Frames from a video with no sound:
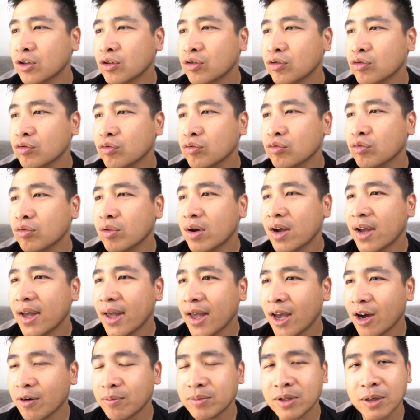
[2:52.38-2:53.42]
to
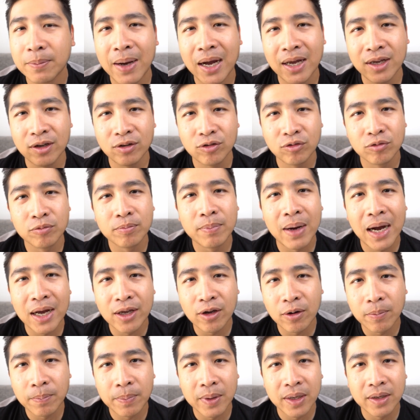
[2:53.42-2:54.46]
help the buyer to buy
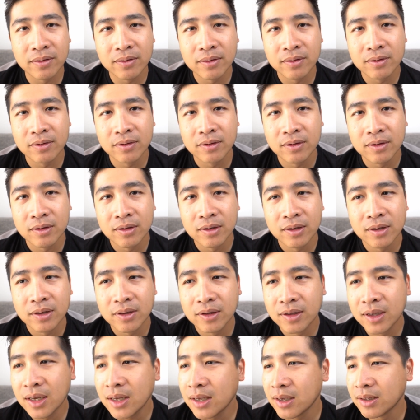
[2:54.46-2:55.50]
your place.
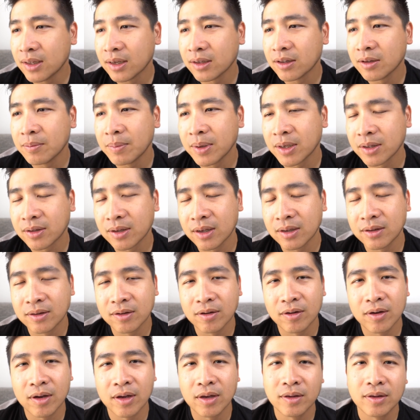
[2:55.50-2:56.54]
Then it doesn't make sense.
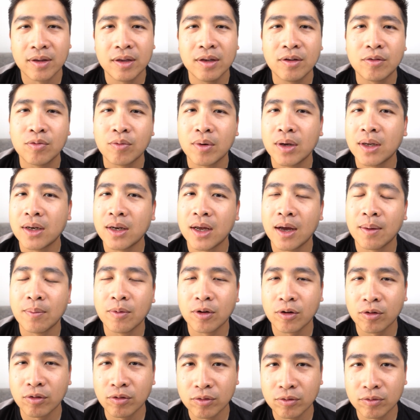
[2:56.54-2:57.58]
Okay, this one I'm
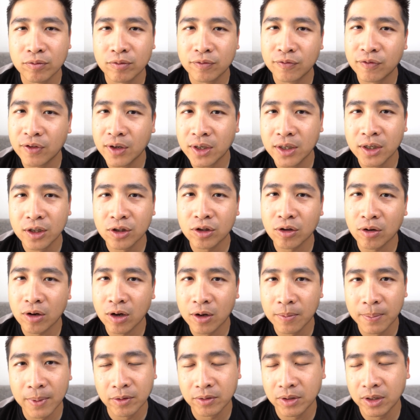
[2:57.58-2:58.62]
not going to further talk
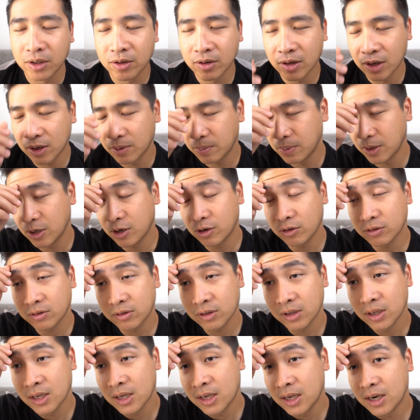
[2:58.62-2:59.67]
about it, okay, because
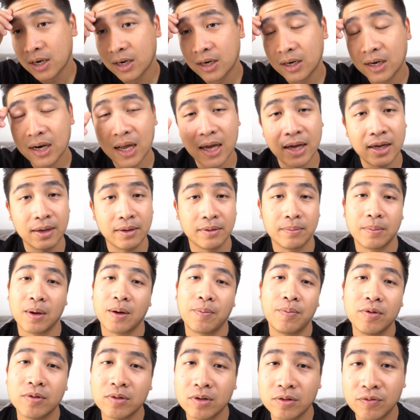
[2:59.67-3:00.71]
like my
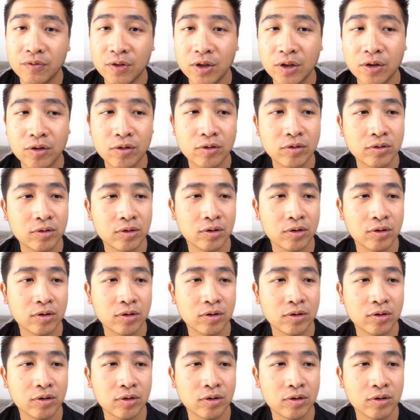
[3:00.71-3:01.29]
previous videos